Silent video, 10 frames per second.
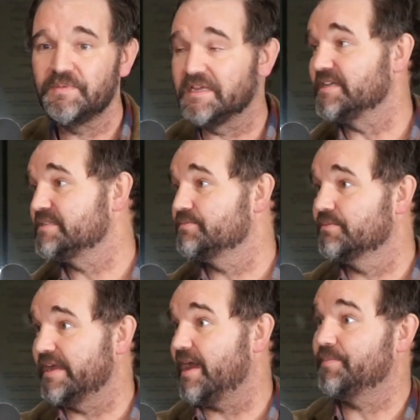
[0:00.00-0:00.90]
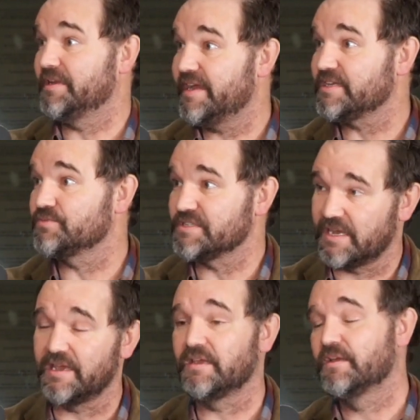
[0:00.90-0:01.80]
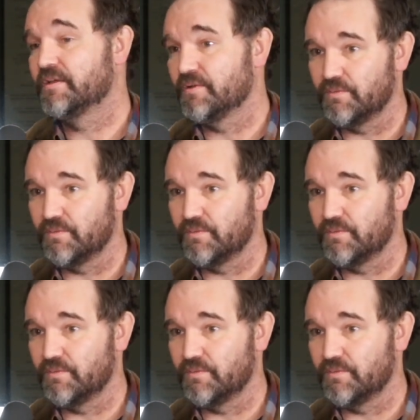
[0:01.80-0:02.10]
because what happened next was I